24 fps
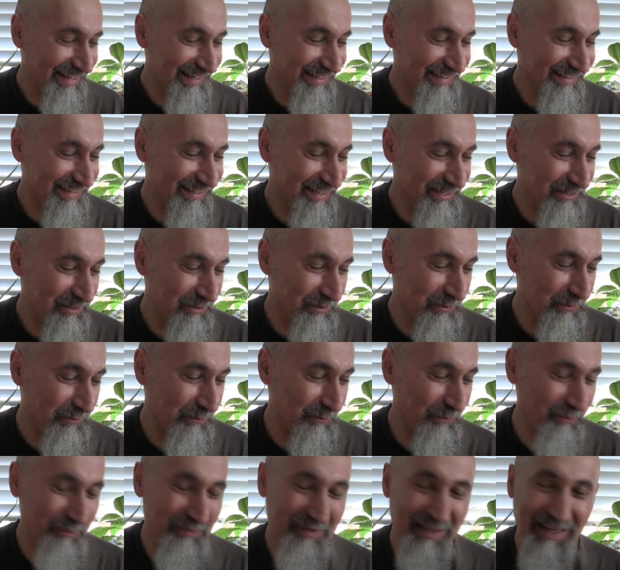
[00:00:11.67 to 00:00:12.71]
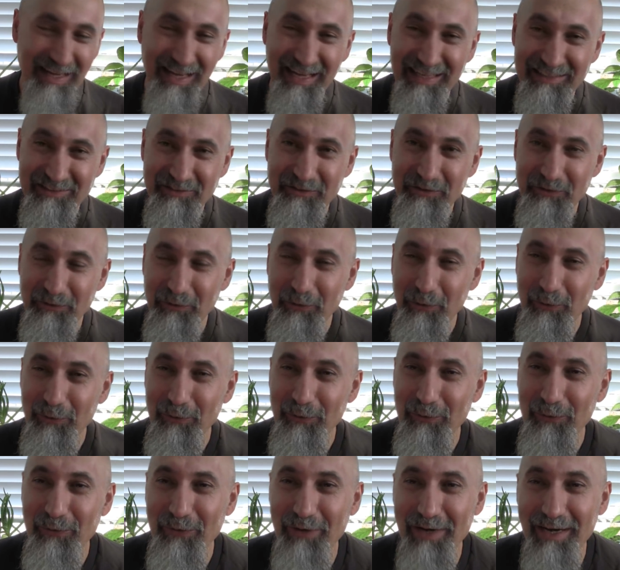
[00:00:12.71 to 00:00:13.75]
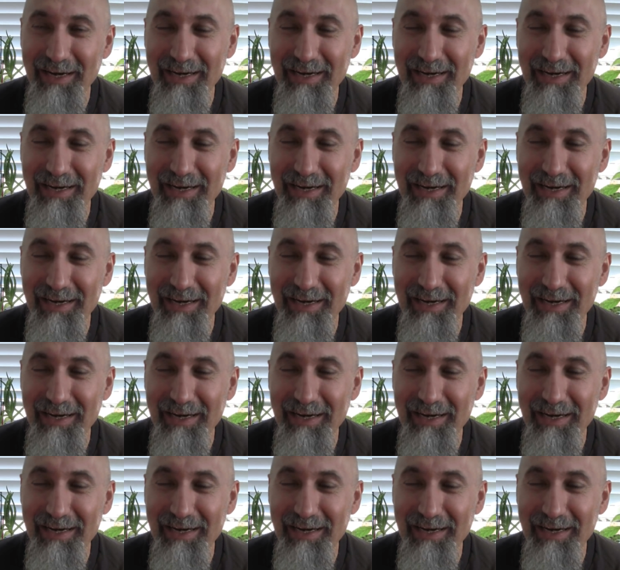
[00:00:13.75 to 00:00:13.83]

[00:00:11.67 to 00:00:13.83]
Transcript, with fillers: Now, as you know,